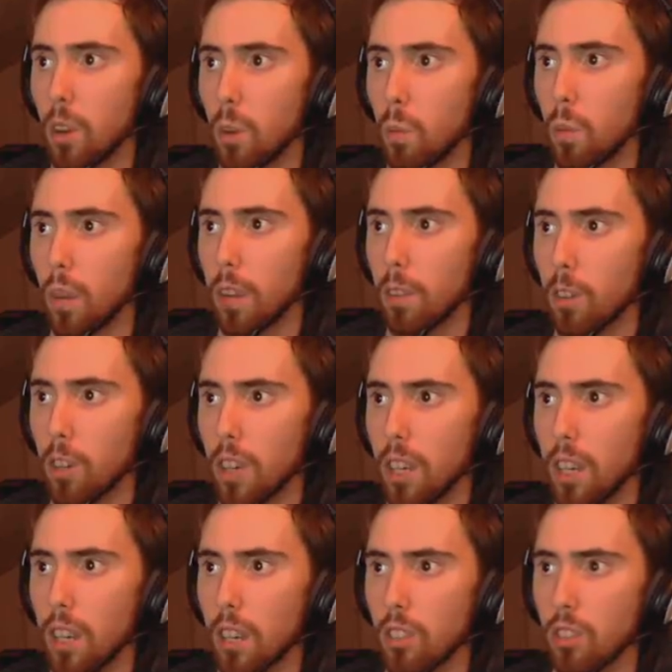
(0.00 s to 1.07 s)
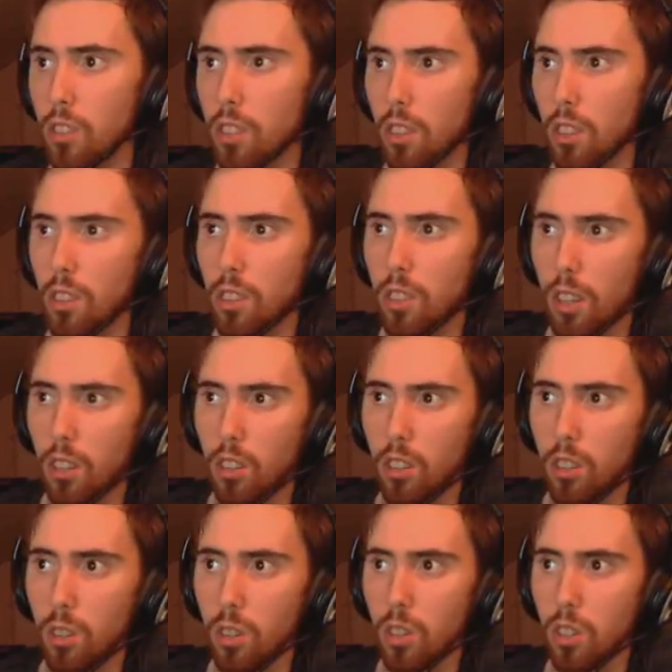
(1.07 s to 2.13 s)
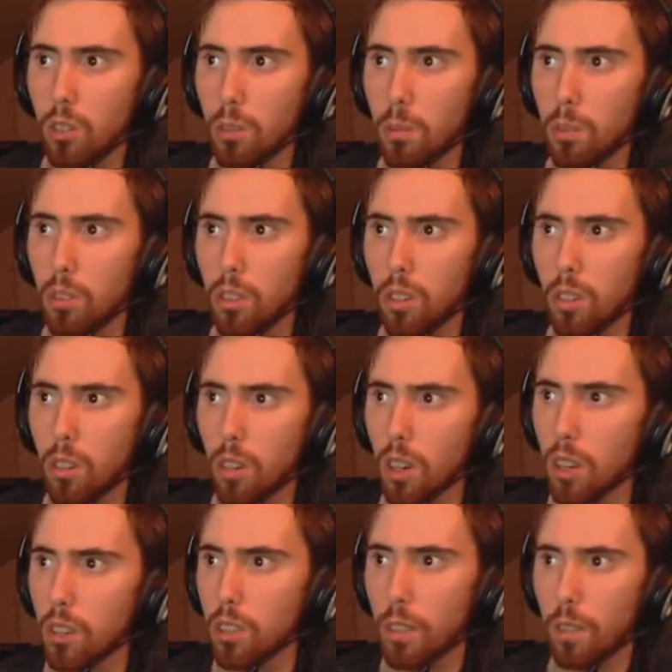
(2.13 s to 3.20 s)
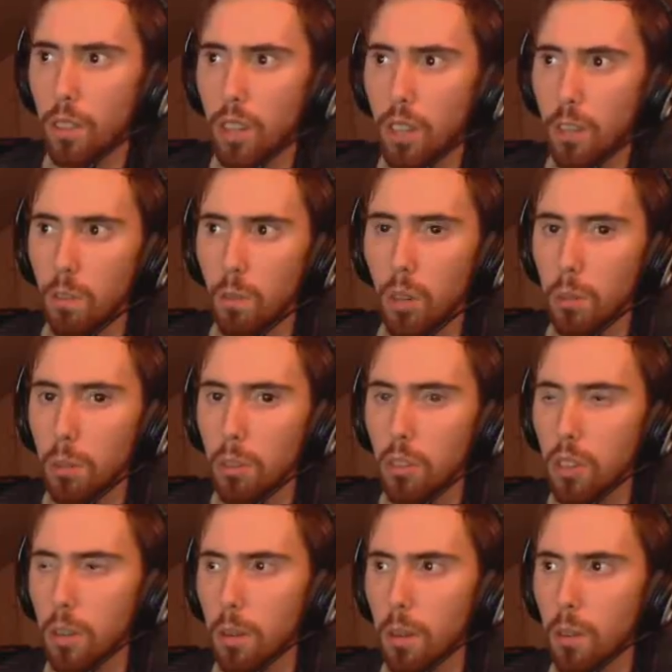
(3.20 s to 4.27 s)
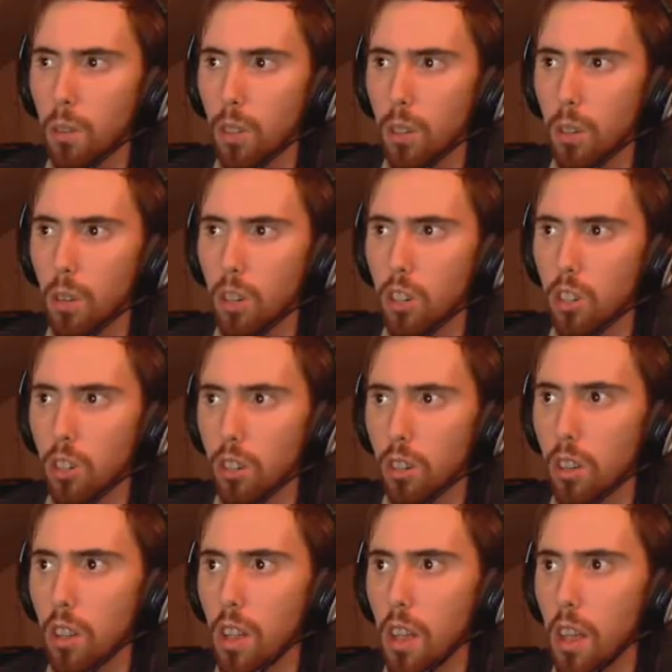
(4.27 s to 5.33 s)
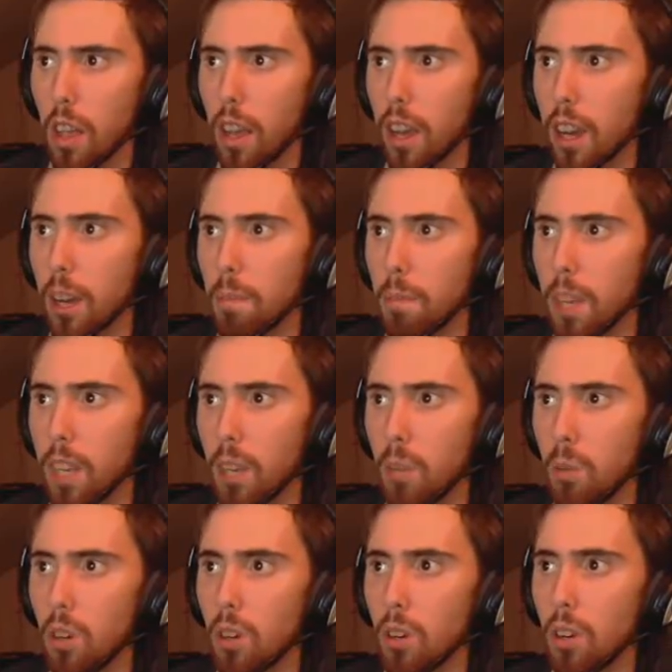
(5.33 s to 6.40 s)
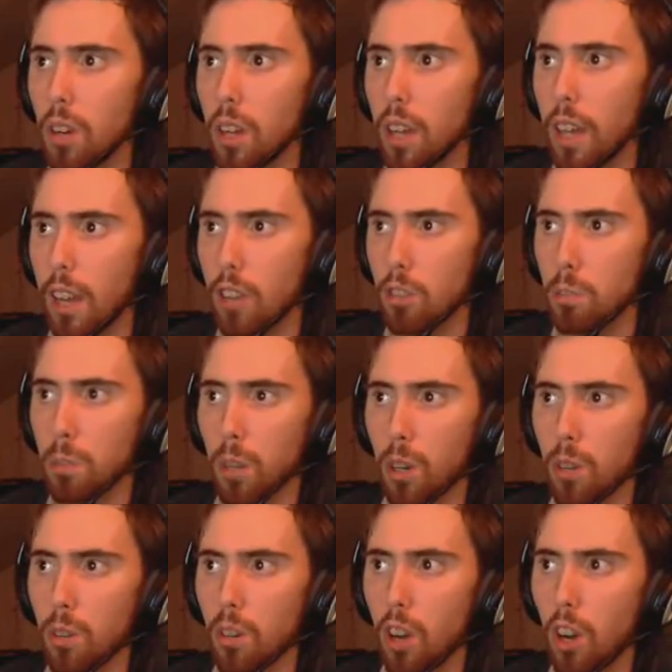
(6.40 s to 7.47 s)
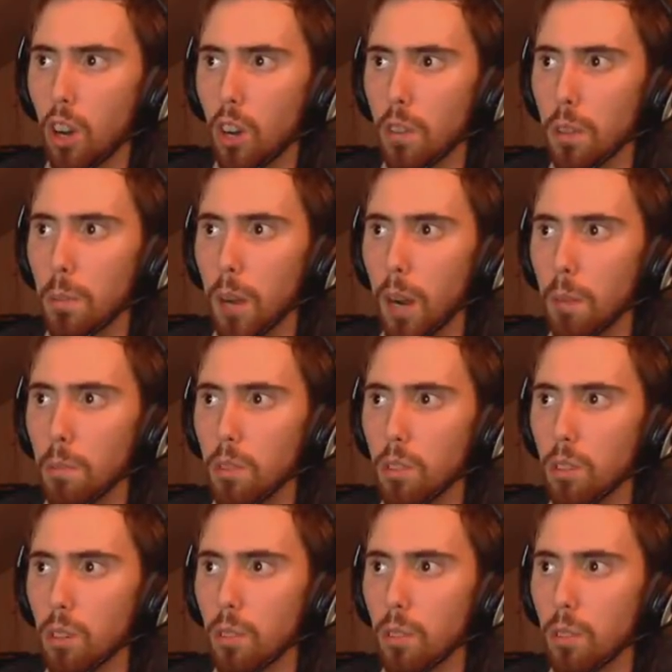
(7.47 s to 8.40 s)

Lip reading: whenever he hits 66 and 33%, or 70 and 40%, I'm not really quite sure, he will explode all of the bombs that are